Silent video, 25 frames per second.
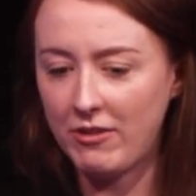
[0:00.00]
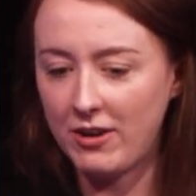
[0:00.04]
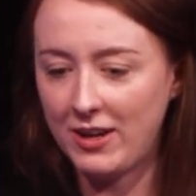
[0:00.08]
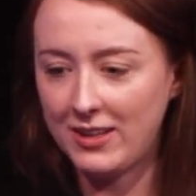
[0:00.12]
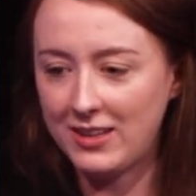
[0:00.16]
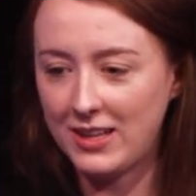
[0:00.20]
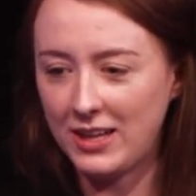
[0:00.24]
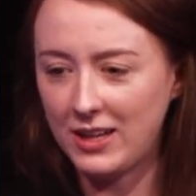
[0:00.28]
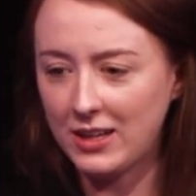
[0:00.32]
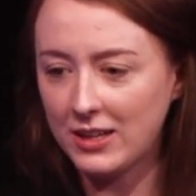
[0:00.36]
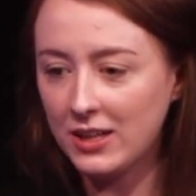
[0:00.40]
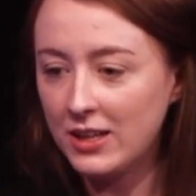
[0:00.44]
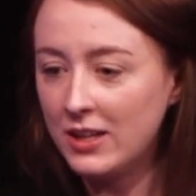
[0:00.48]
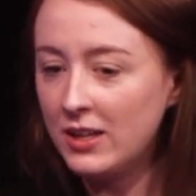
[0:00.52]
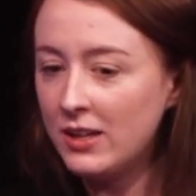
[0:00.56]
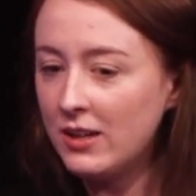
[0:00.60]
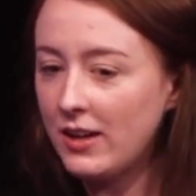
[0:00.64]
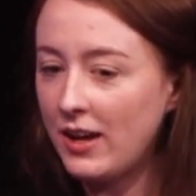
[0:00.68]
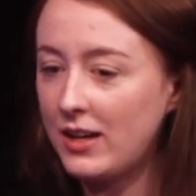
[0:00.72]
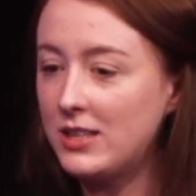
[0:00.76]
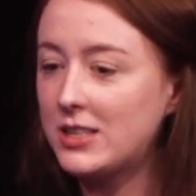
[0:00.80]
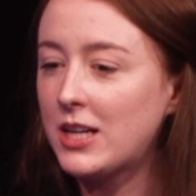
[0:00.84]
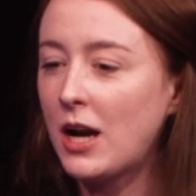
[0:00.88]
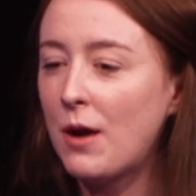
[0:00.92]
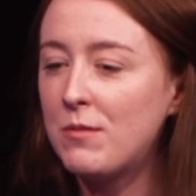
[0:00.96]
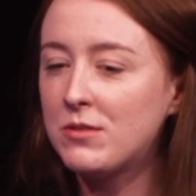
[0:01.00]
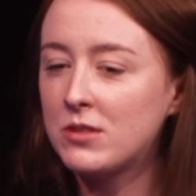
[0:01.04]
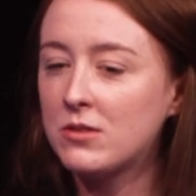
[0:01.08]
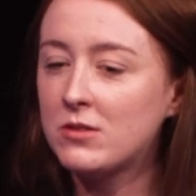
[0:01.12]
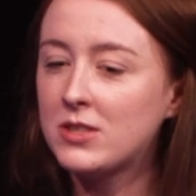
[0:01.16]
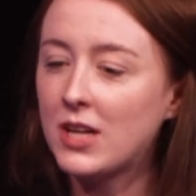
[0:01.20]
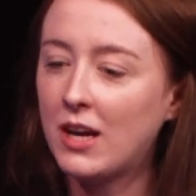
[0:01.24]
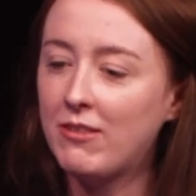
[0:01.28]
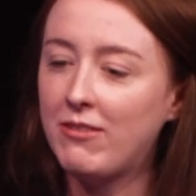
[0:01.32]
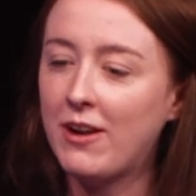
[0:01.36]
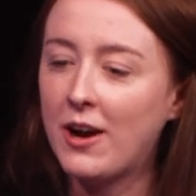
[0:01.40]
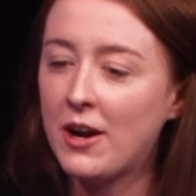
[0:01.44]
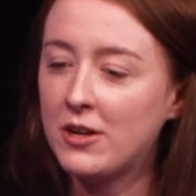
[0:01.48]
And I think in terms of
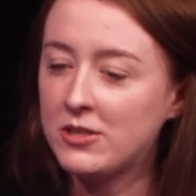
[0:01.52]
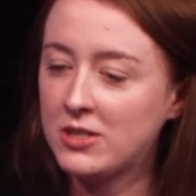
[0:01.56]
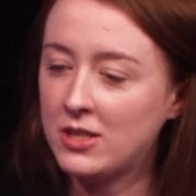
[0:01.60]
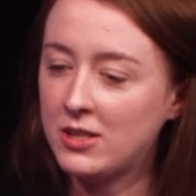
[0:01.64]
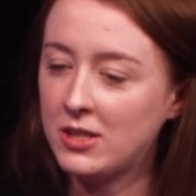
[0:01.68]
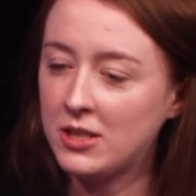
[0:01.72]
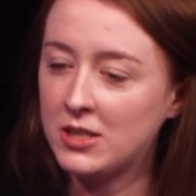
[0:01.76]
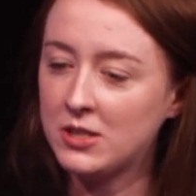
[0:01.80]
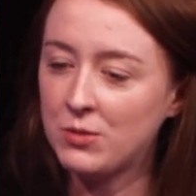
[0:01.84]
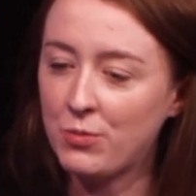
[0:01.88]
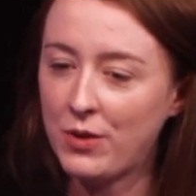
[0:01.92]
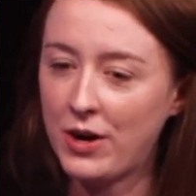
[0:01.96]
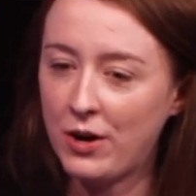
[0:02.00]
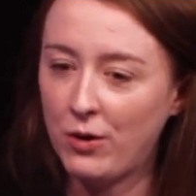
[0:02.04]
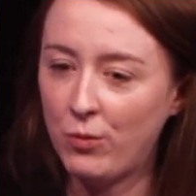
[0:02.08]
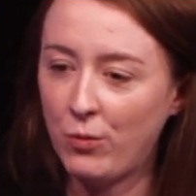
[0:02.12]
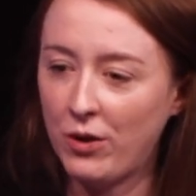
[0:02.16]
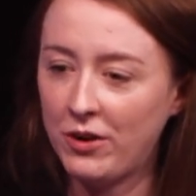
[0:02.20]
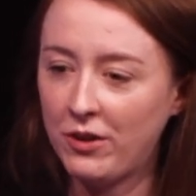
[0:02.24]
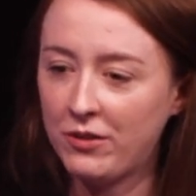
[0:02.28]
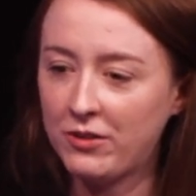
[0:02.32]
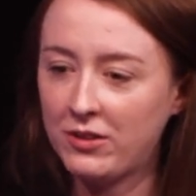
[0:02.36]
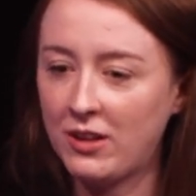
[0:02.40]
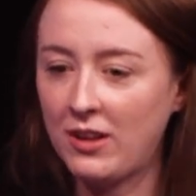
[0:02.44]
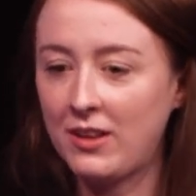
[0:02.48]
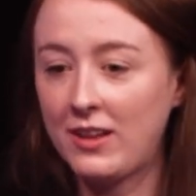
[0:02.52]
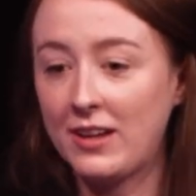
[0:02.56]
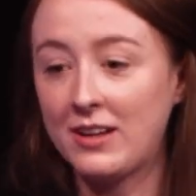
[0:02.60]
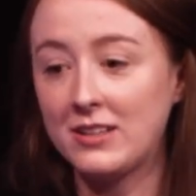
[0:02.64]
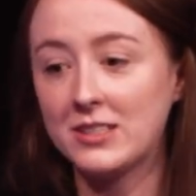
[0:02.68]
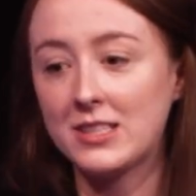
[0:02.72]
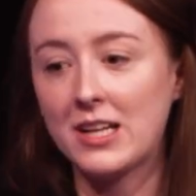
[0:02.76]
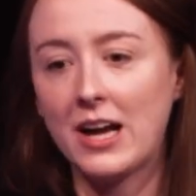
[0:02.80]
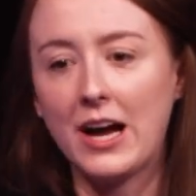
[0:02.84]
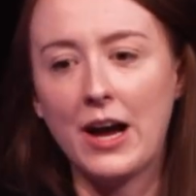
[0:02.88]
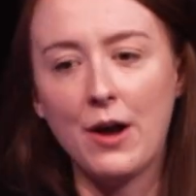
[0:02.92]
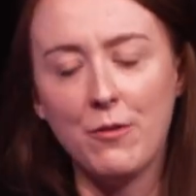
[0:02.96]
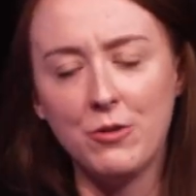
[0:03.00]
diversity as well, one of the
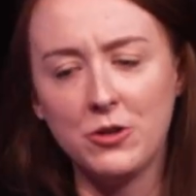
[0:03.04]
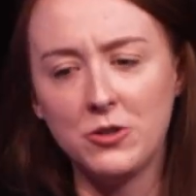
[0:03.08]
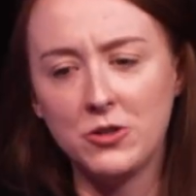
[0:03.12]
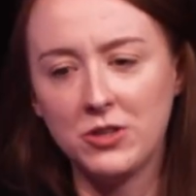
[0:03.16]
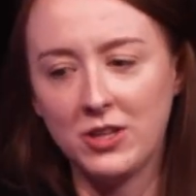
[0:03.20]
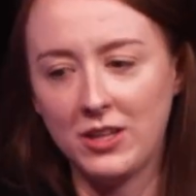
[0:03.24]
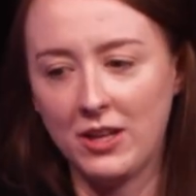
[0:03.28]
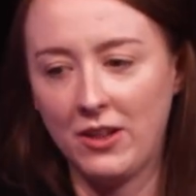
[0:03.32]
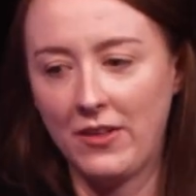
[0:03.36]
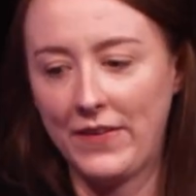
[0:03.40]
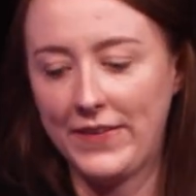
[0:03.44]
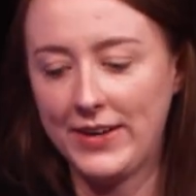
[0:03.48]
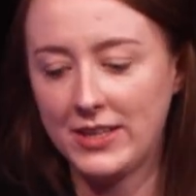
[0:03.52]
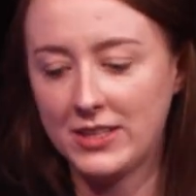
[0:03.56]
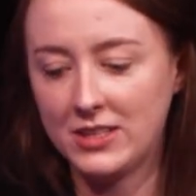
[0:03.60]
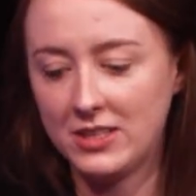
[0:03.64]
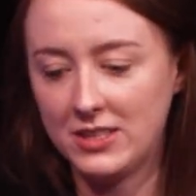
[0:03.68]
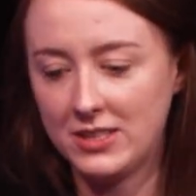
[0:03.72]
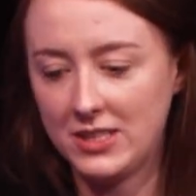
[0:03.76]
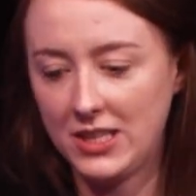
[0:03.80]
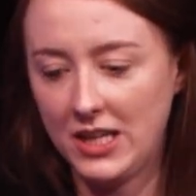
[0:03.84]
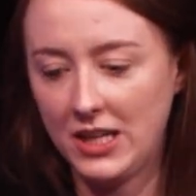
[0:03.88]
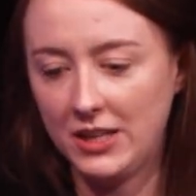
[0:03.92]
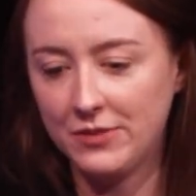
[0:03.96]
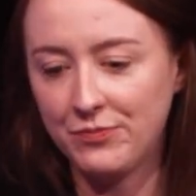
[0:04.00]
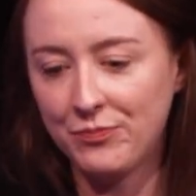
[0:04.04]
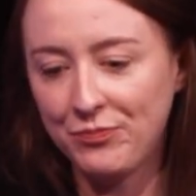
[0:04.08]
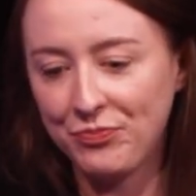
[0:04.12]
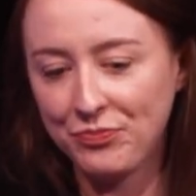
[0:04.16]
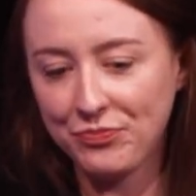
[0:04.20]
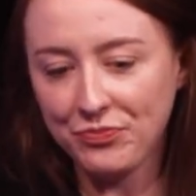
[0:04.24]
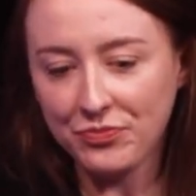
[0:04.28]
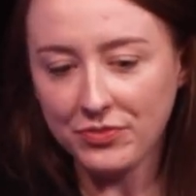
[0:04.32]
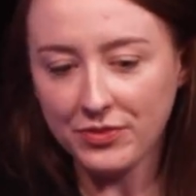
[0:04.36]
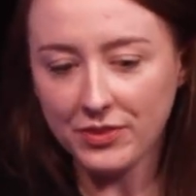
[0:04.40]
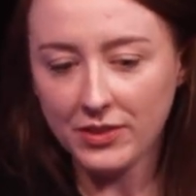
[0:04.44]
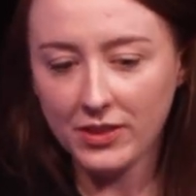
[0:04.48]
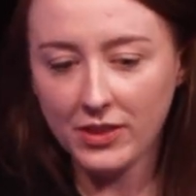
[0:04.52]
things that I would really like to see
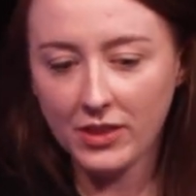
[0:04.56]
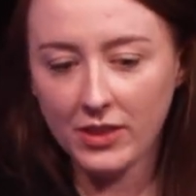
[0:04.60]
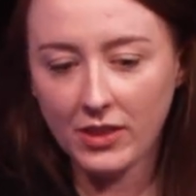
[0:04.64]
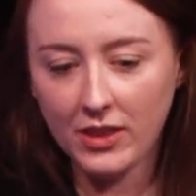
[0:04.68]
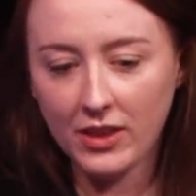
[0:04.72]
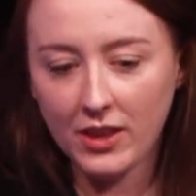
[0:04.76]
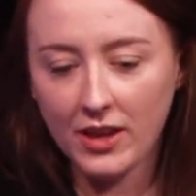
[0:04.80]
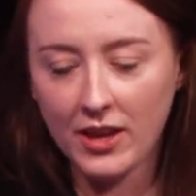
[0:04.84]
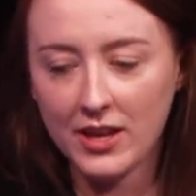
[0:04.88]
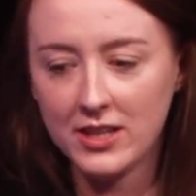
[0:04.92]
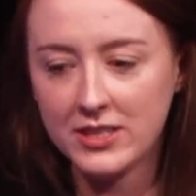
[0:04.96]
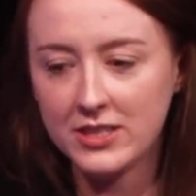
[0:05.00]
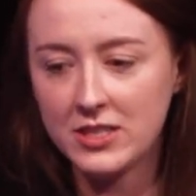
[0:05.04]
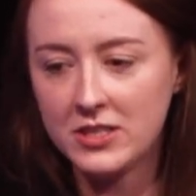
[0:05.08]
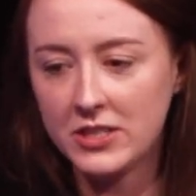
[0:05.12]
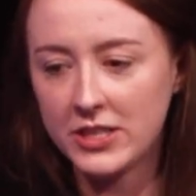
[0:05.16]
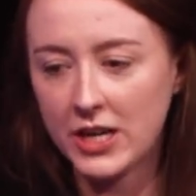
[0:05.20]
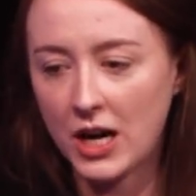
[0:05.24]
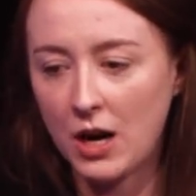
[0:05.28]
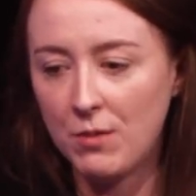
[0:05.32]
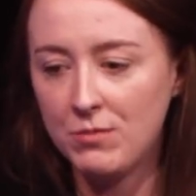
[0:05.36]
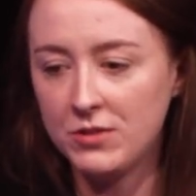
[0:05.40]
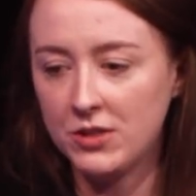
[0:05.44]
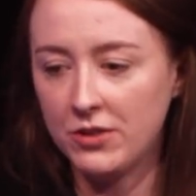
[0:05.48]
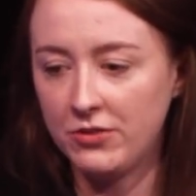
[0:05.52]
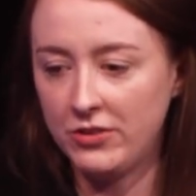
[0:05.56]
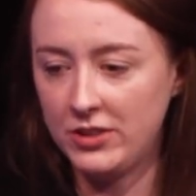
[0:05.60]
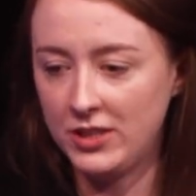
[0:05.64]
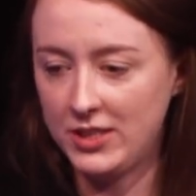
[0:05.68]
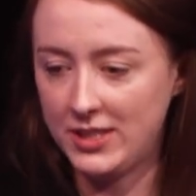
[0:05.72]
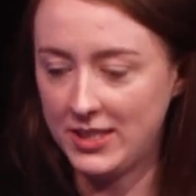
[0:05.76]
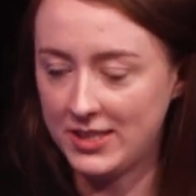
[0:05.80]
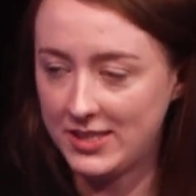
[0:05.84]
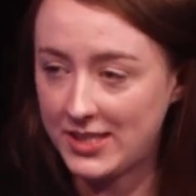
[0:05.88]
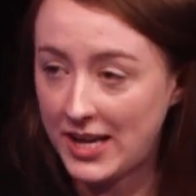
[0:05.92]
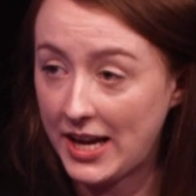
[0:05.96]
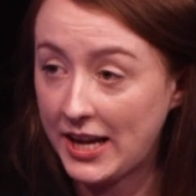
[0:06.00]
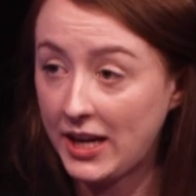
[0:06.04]
is in terms of the
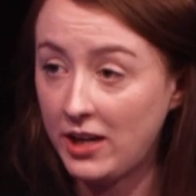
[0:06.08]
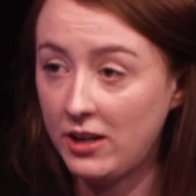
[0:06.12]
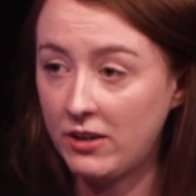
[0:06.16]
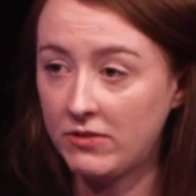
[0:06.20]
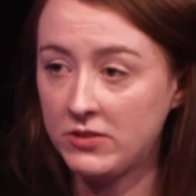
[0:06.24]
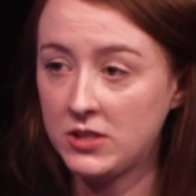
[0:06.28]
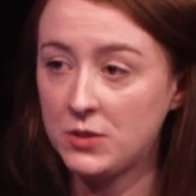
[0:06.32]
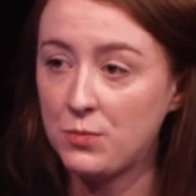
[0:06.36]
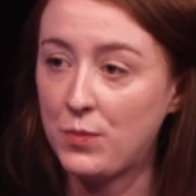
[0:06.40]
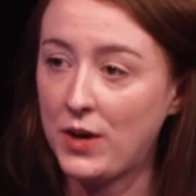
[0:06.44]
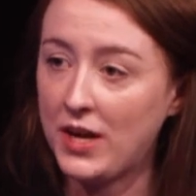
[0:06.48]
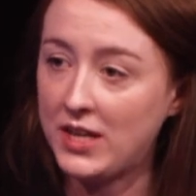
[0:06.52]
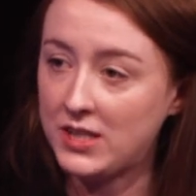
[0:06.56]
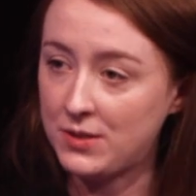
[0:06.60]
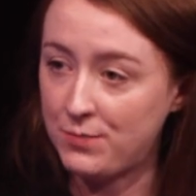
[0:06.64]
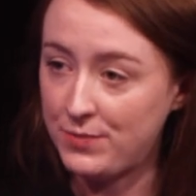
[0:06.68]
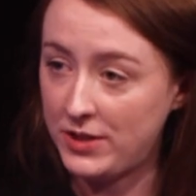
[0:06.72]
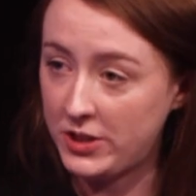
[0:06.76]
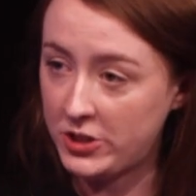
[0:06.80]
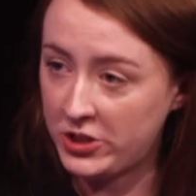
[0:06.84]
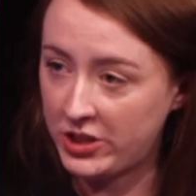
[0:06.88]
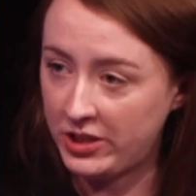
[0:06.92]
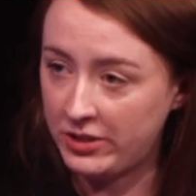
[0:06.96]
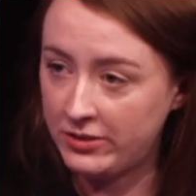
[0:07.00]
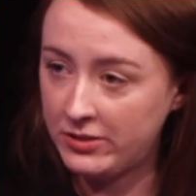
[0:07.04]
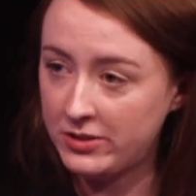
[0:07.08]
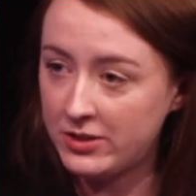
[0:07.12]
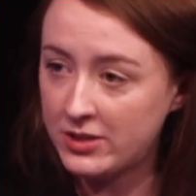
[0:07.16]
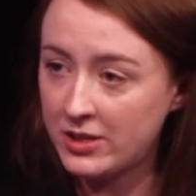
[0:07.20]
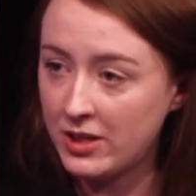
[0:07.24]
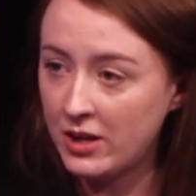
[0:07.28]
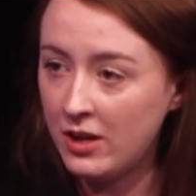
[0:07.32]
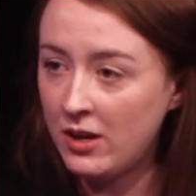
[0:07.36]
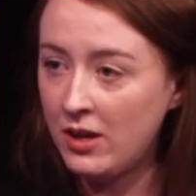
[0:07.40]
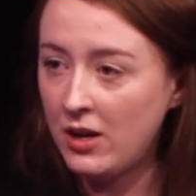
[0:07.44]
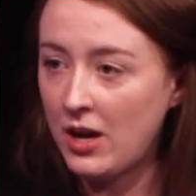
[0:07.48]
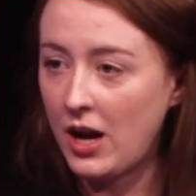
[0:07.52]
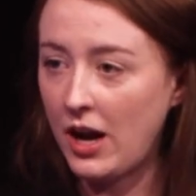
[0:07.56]
design of space missions
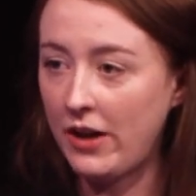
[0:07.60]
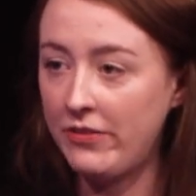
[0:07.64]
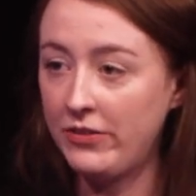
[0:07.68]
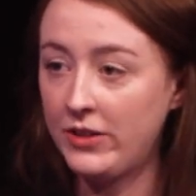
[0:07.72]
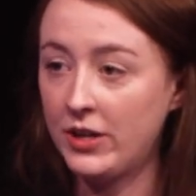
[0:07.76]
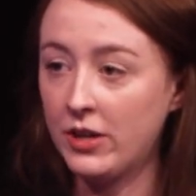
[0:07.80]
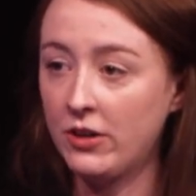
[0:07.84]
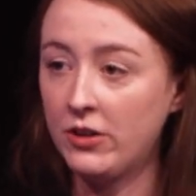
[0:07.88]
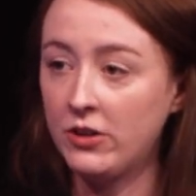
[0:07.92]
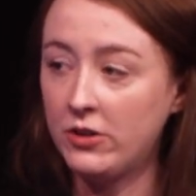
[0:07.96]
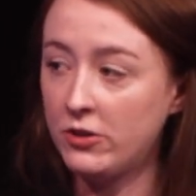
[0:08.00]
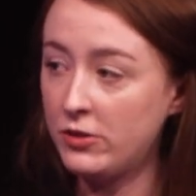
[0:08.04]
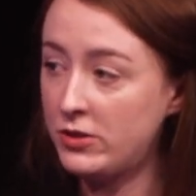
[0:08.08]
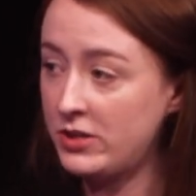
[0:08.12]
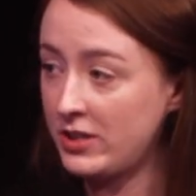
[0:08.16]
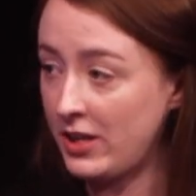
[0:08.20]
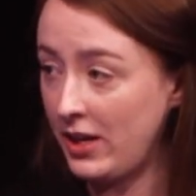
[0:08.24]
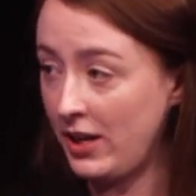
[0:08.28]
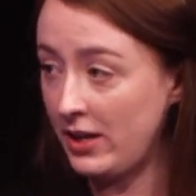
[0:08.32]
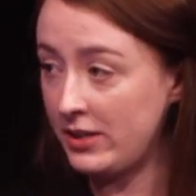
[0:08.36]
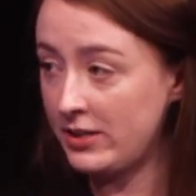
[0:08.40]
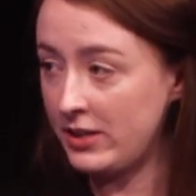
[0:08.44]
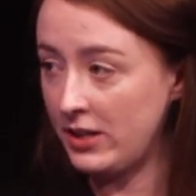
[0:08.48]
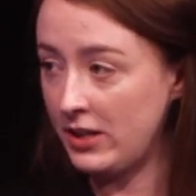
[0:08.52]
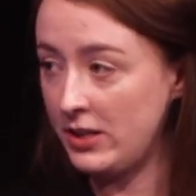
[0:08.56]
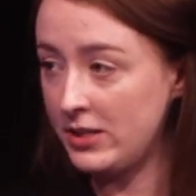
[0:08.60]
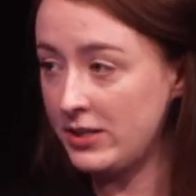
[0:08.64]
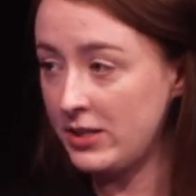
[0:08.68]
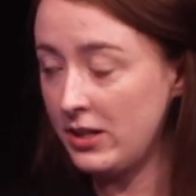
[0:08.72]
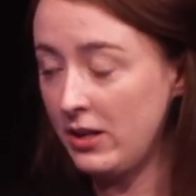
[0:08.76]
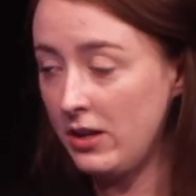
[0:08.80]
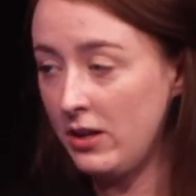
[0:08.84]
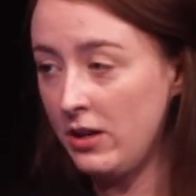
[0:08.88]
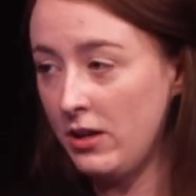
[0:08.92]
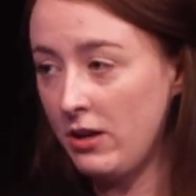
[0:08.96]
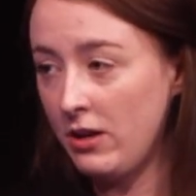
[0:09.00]
and their use cases,